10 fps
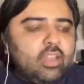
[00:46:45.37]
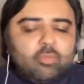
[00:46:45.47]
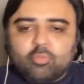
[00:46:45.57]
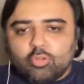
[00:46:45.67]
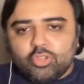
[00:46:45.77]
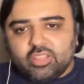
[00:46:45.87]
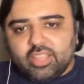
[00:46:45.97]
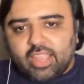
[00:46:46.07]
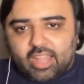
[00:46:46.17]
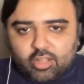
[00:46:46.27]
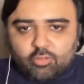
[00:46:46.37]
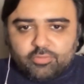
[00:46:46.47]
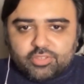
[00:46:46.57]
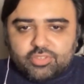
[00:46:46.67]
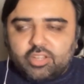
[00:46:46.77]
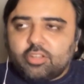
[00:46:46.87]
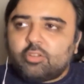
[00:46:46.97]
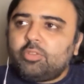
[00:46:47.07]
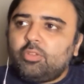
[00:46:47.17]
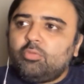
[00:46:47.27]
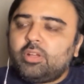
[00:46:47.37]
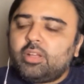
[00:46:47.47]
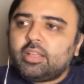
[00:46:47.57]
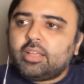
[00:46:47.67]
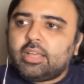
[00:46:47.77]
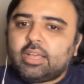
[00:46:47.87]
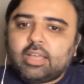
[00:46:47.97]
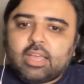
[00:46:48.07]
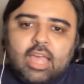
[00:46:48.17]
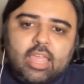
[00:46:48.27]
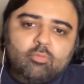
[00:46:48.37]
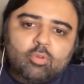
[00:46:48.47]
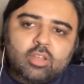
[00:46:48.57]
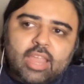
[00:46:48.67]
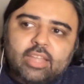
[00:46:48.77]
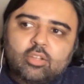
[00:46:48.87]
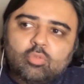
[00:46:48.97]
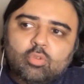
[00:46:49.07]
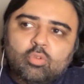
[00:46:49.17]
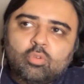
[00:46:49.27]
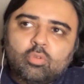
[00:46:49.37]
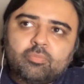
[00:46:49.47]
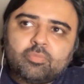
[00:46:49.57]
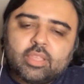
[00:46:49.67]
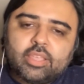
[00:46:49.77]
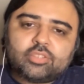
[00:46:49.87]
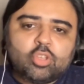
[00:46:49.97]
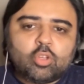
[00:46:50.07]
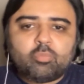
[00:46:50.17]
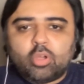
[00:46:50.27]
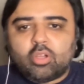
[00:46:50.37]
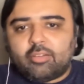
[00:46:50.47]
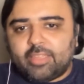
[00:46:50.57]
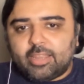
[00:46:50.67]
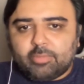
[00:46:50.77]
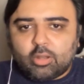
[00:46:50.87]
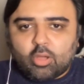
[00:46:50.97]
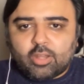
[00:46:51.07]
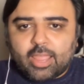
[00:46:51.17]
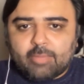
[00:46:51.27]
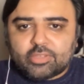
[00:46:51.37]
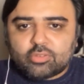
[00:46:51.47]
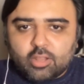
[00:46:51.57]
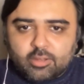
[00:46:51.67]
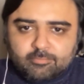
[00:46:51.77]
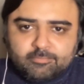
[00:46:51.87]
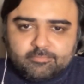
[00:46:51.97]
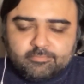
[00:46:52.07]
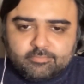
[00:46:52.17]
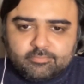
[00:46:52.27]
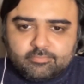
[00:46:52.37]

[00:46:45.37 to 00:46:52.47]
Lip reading: We are approaching the end of this interview. I would like to know, is your book available on Amazon?